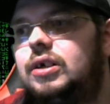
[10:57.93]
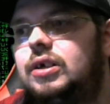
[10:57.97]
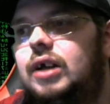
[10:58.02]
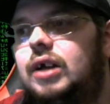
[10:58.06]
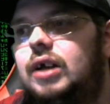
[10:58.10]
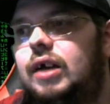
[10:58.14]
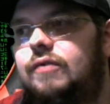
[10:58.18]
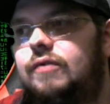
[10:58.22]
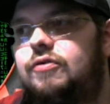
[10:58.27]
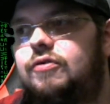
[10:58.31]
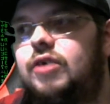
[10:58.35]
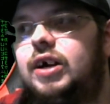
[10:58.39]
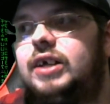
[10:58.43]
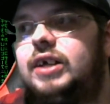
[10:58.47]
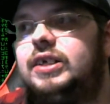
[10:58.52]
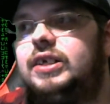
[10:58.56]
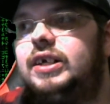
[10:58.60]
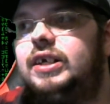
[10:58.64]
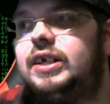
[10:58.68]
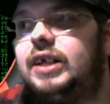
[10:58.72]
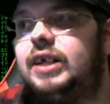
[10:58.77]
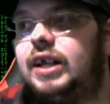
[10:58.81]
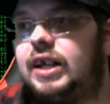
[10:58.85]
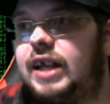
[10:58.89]
I've tried
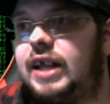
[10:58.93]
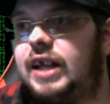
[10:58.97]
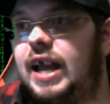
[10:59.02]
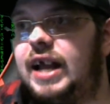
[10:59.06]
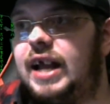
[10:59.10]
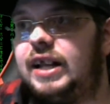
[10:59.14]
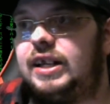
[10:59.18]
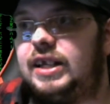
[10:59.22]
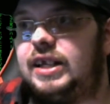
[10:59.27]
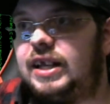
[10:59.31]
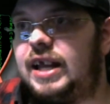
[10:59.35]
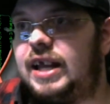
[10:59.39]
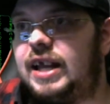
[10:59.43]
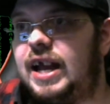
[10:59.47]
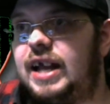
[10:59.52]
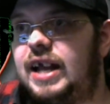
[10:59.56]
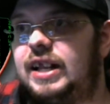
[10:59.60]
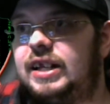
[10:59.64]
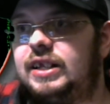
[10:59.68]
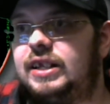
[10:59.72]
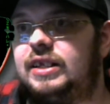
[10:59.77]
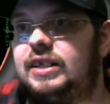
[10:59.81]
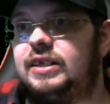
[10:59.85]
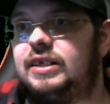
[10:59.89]
it again and again,
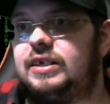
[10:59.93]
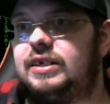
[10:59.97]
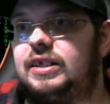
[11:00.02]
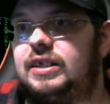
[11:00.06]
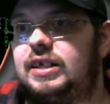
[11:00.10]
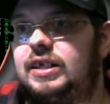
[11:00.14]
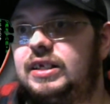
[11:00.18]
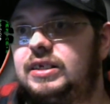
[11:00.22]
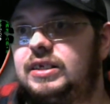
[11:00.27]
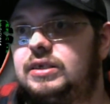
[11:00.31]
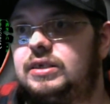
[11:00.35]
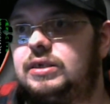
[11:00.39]
and it